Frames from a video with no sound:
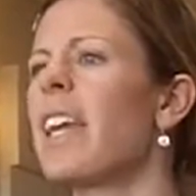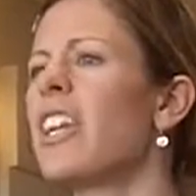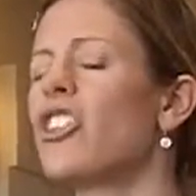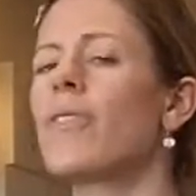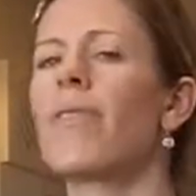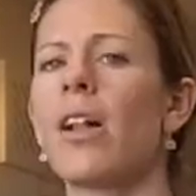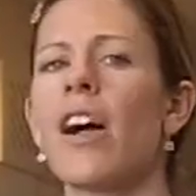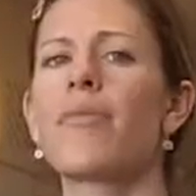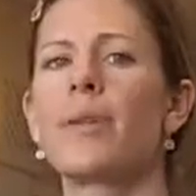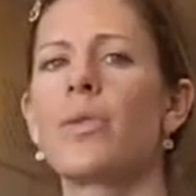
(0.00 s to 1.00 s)
And it should fall
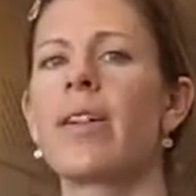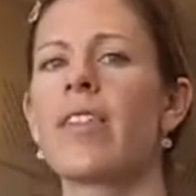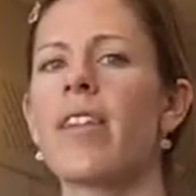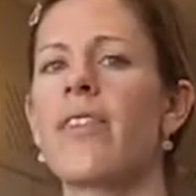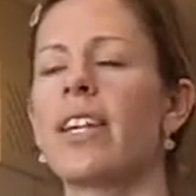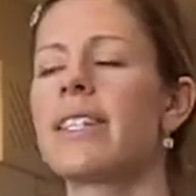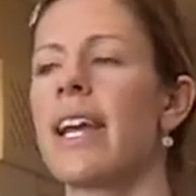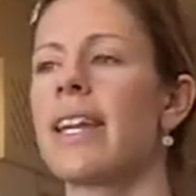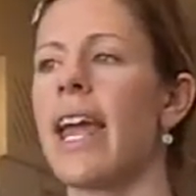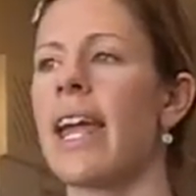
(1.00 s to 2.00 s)
off between 7 and
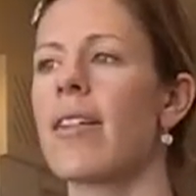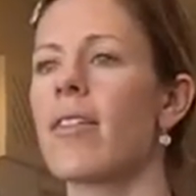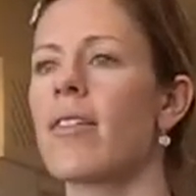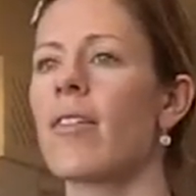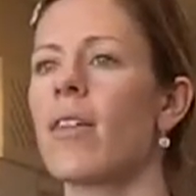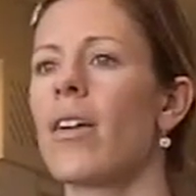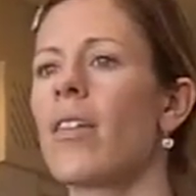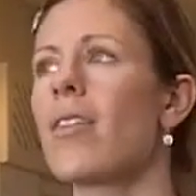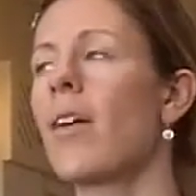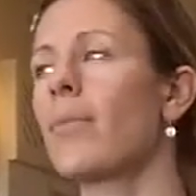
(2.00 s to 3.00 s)
10 days.
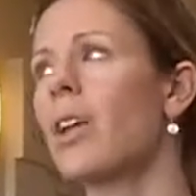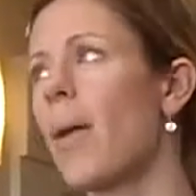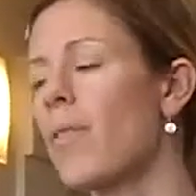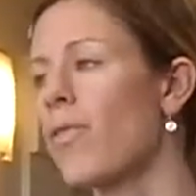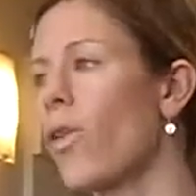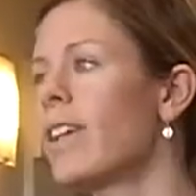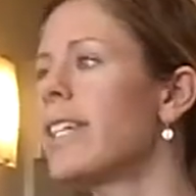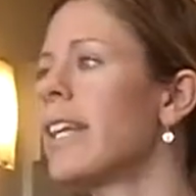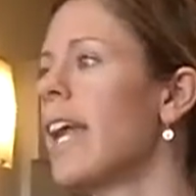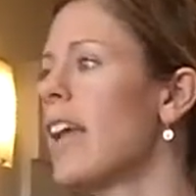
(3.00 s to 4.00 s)
Sometimes
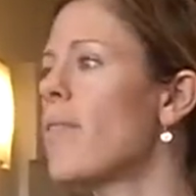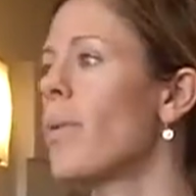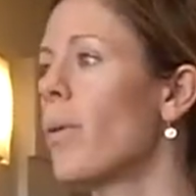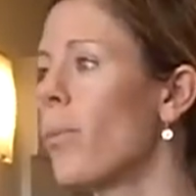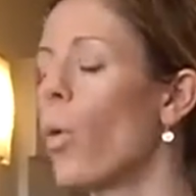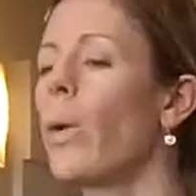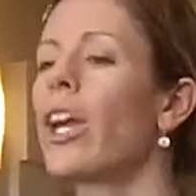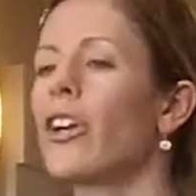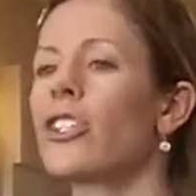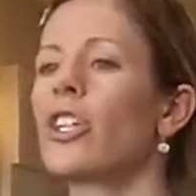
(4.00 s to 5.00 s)
14 days, but a
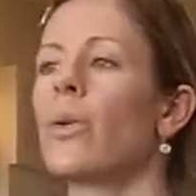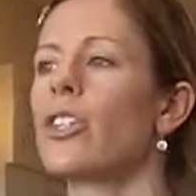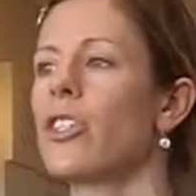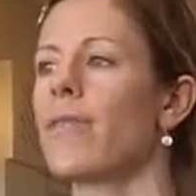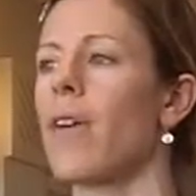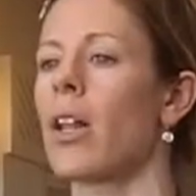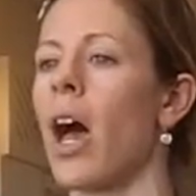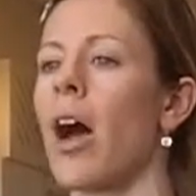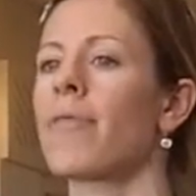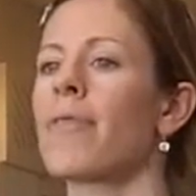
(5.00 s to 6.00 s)
week or two it should fall
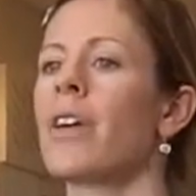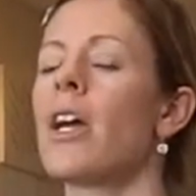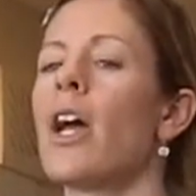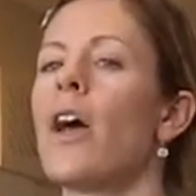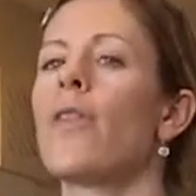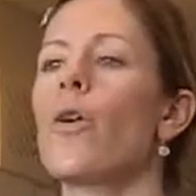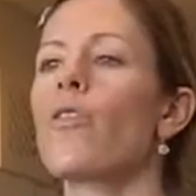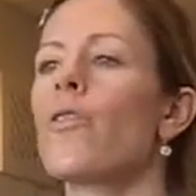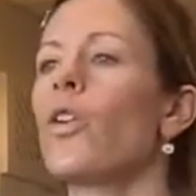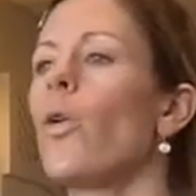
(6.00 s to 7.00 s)
off.
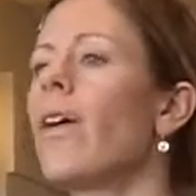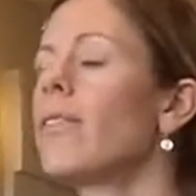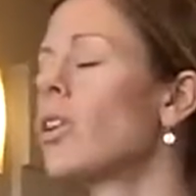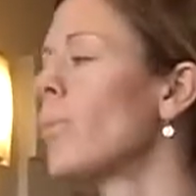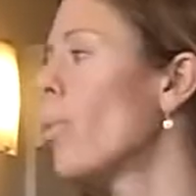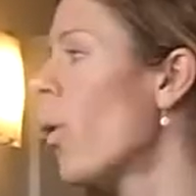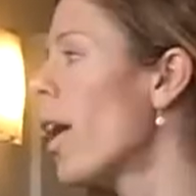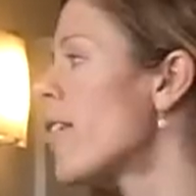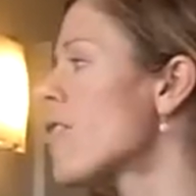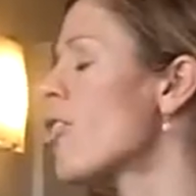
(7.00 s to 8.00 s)
Those of you who have little
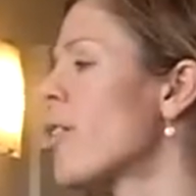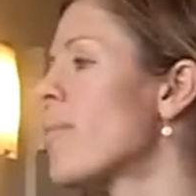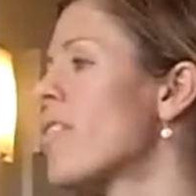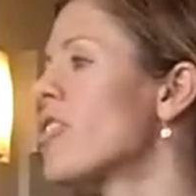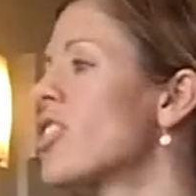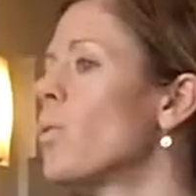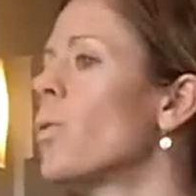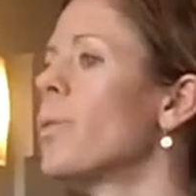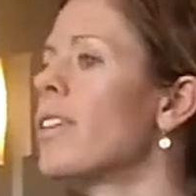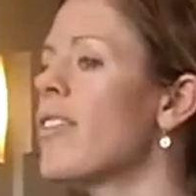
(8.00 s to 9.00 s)
boys, circumcision
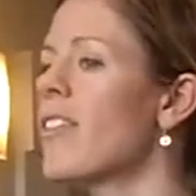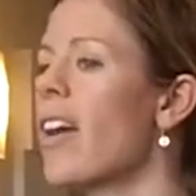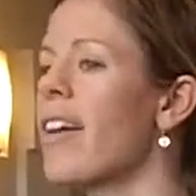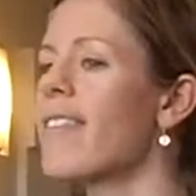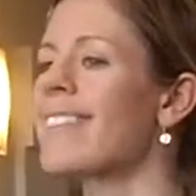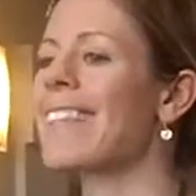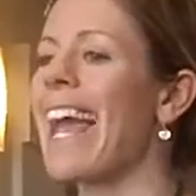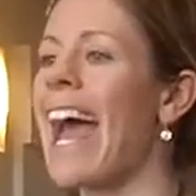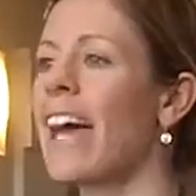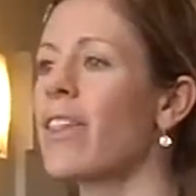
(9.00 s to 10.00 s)
will be discussed
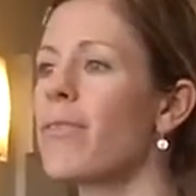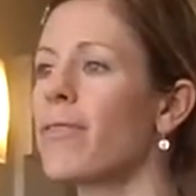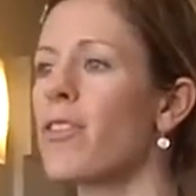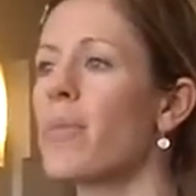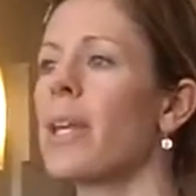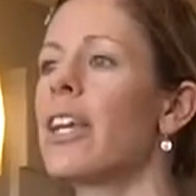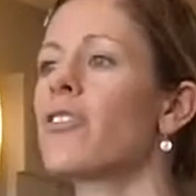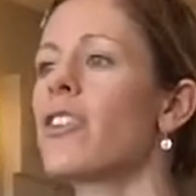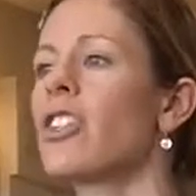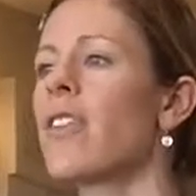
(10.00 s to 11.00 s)
at the first
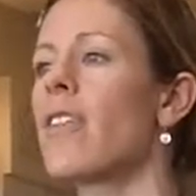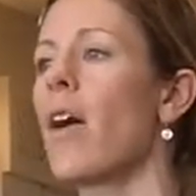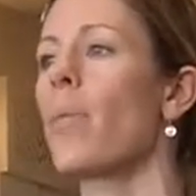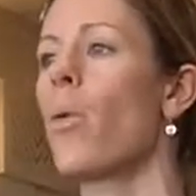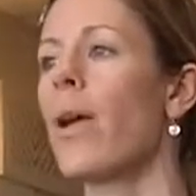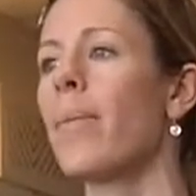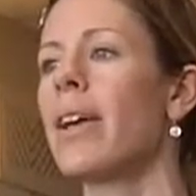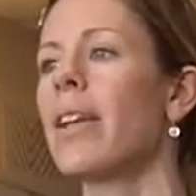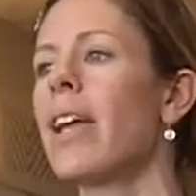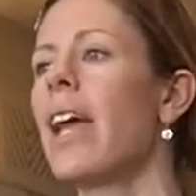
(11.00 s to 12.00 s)
pediatrician's
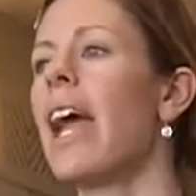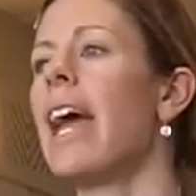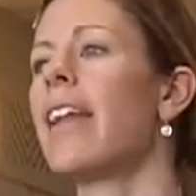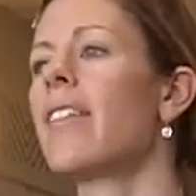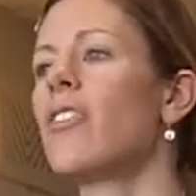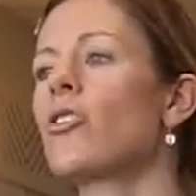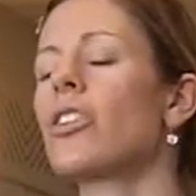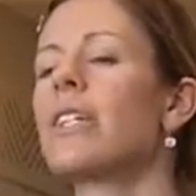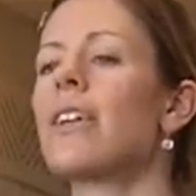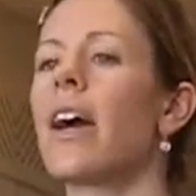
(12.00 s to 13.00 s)
appointment, and it's
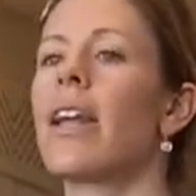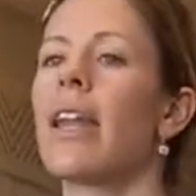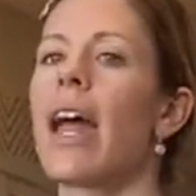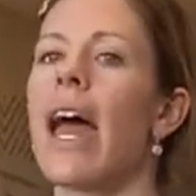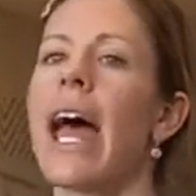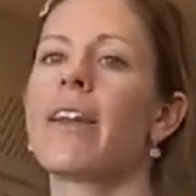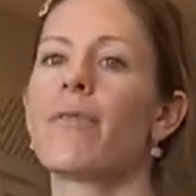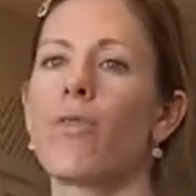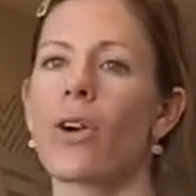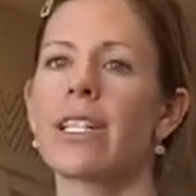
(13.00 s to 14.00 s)
usually done
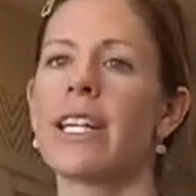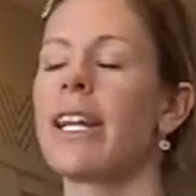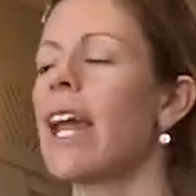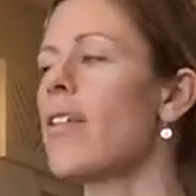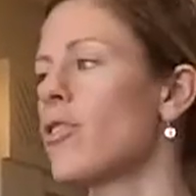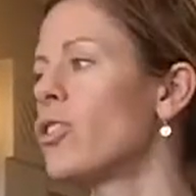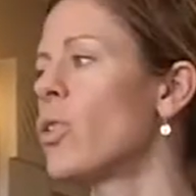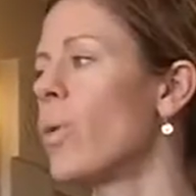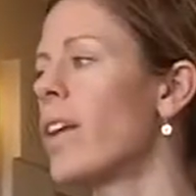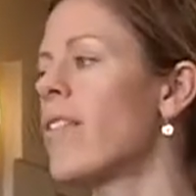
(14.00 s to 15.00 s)
at 14 days or
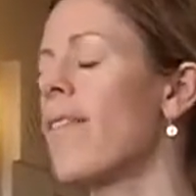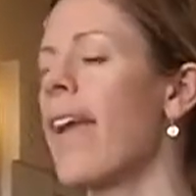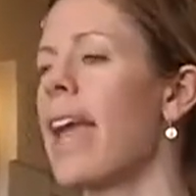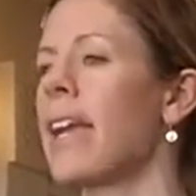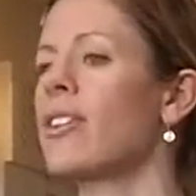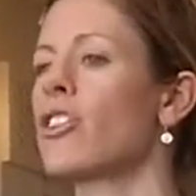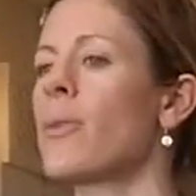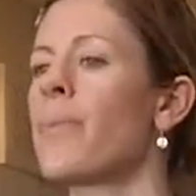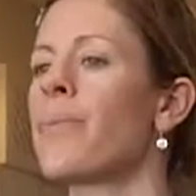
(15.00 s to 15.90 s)
2 weeks of age.